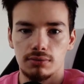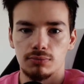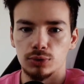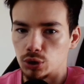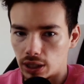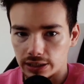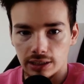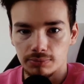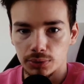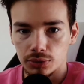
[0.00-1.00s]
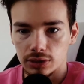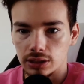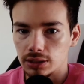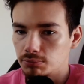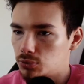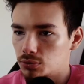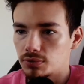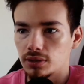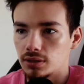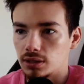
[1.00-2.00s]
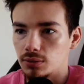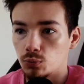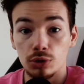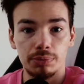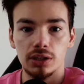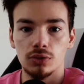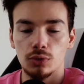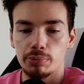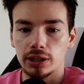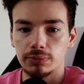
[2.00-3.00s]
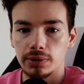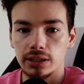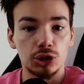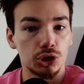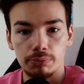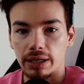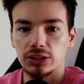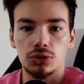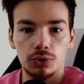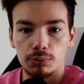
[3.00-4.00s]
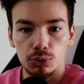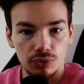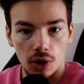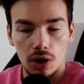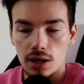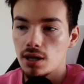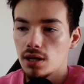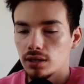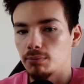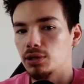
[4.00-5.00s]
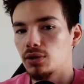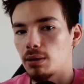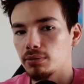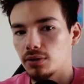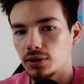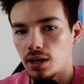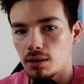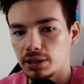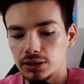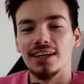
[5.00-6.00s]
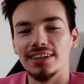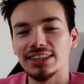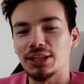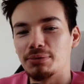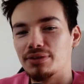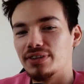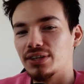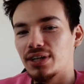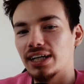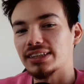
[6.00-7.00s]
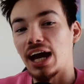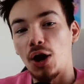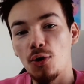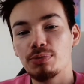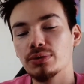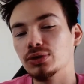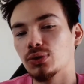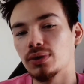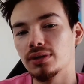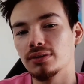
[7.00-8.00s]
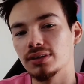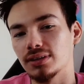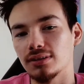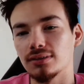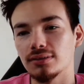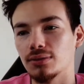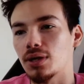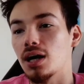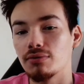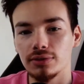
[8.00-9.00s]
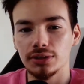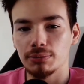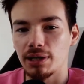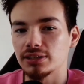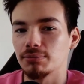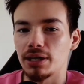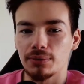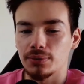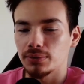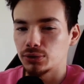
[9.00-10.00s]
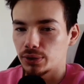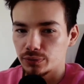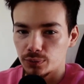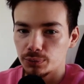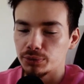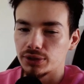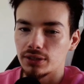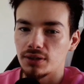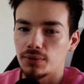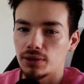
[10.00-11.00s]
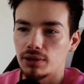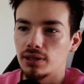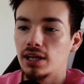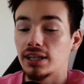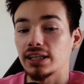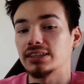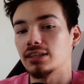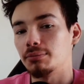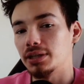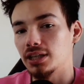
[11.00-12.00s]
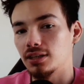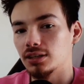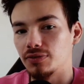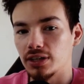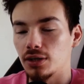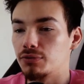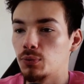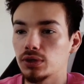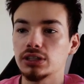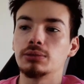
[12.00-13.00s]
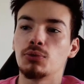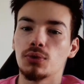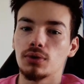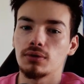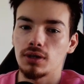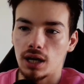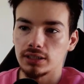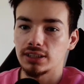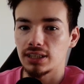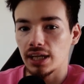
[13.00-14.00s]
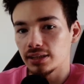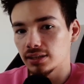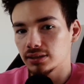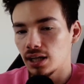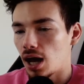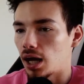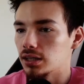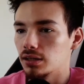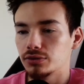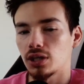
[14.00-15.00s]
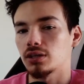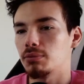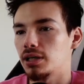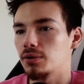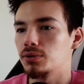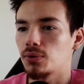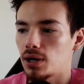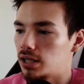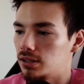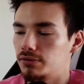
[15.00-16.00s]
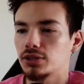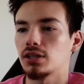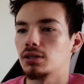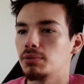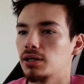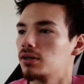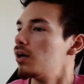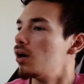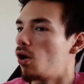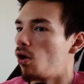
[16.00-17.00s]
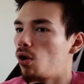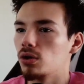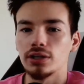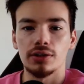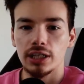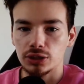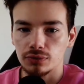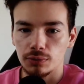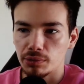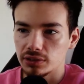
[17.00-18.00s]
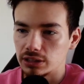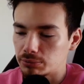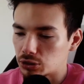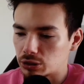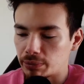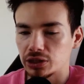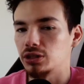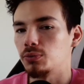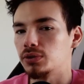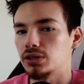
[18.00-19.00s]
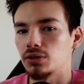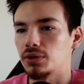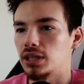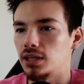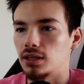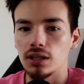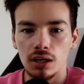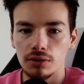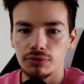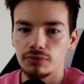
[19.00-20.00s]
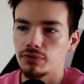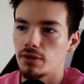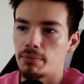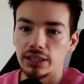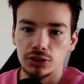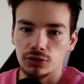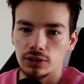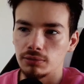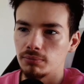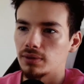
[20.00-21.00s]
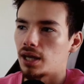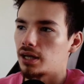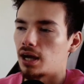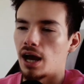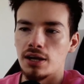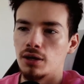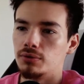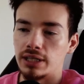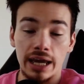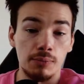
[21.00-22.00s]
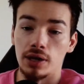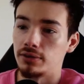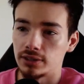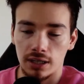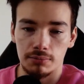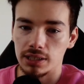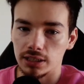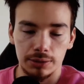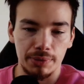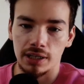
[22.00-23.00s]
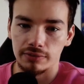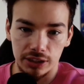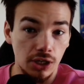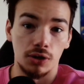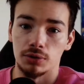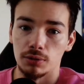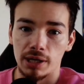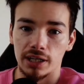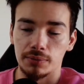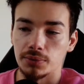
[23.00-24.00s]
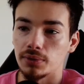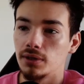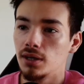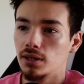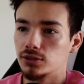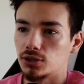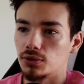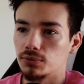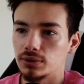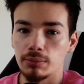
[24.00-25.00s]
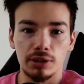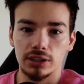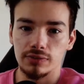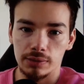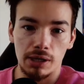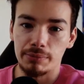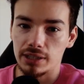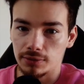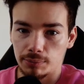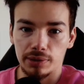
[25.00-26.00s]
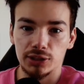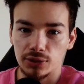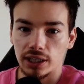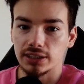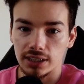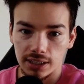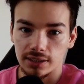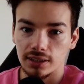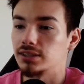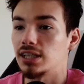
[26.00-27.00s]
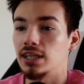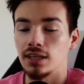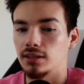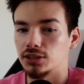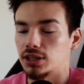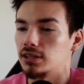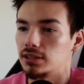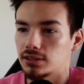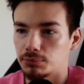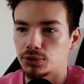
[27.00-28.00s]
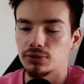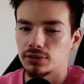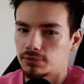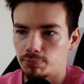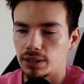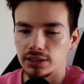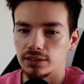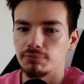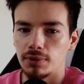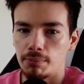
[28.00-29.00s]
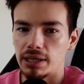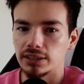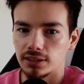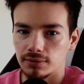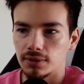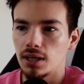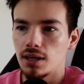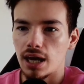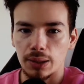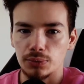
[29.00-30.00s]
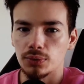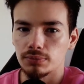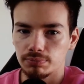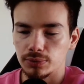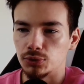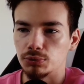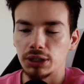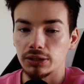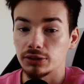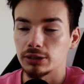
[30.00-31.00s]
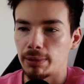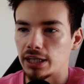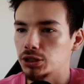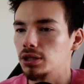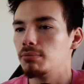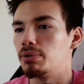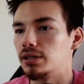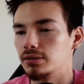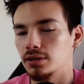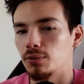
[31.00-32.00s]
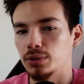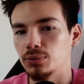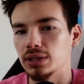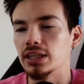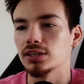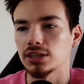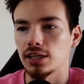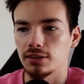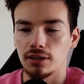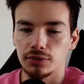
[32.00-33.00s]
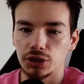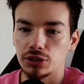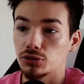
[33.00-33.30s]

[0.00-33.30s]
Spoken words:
Would you like to have him on your team? Do you think he would be a good replacement? Should Bastoni move on? Let me know down below in the comments. And that's going to be the video, guys. I hope you enjoyed this little coverage about some Ecuadorian transfer rumors that are going on. Like I said at the beginning of this video, if you want to see more content like this, I love talking about Ecuador. I love talking about all international football teams, especially the ones that don't get any love from the mainstream. Like, I know damn well there's not going to be an ESPN FC article about Ecuador. So Deadball TV might be the only place you guys can get this, in English at least. I'm sure there's plenty of amazing Ecuador YouTube channels in Spanish, but, you know, we're doing the English side of the coverage here.